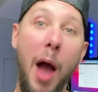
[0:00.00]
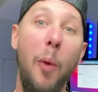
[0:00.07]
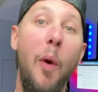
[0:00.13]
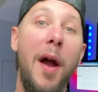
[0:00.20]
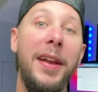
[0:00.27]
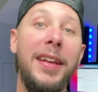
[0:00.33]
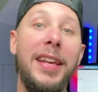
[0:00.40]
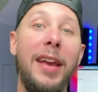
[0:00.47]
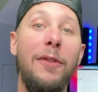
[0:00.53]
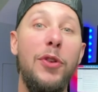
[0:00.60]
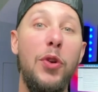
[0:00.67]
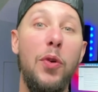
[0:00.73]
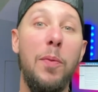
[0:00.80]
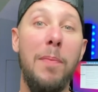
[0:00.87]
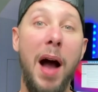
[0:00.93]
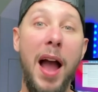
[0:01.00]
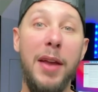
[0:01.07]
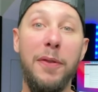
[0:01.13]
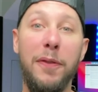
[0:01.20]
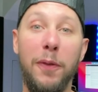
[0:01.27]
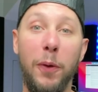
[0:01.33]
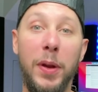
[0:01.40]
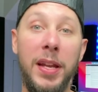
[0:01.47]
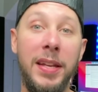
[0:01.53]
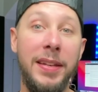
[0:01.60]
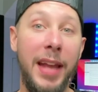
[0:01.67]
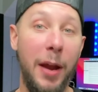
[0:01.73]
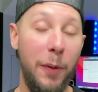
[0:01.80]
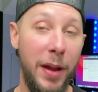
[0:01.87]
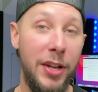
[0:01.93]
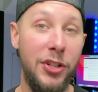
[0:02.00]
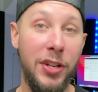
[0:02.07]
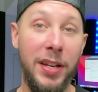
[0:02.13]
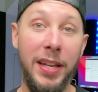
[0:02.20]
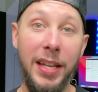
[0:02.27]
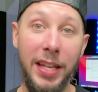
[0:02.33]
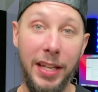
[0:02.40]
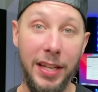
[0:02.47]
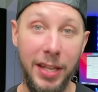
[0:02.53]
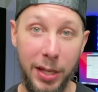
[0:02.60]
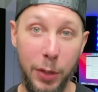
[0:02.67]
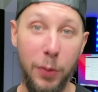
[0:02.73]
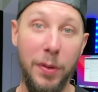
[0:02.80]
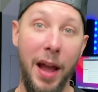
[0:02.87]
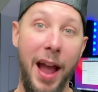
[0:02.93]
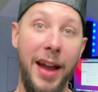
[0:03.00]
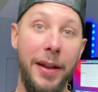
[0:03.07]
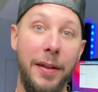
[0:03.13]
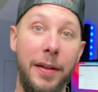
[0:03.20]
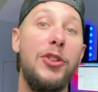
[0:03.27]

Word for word: I want to give you my free narration EQ guide.